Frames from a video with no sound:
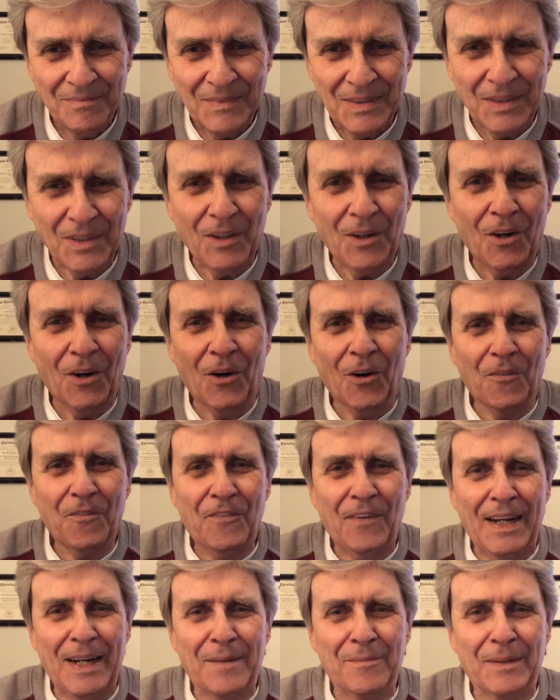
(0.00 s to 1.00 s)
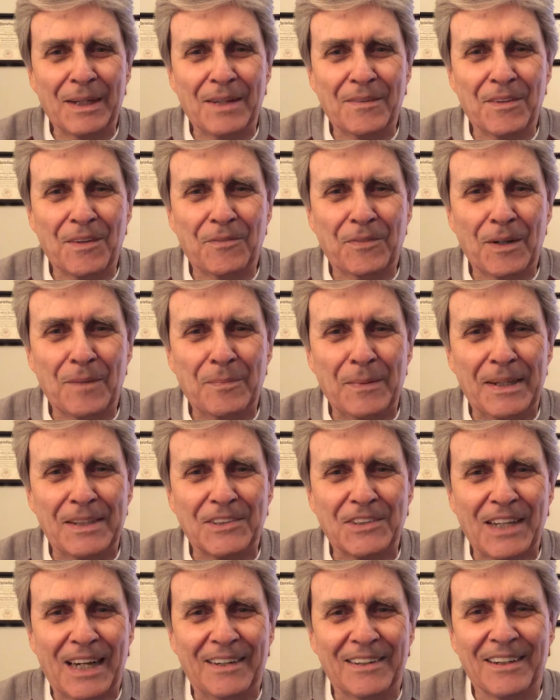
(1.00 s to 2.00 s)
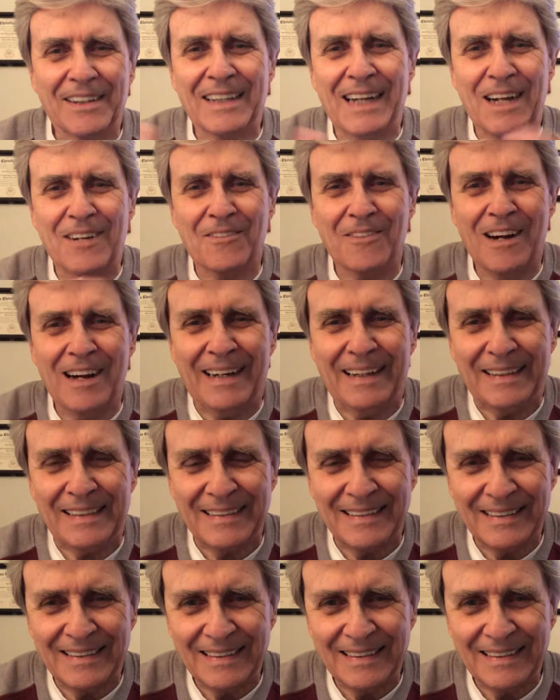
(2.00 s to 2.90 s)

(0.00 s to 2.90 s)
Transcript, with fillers: And the whole family of the Philippian jailer got right.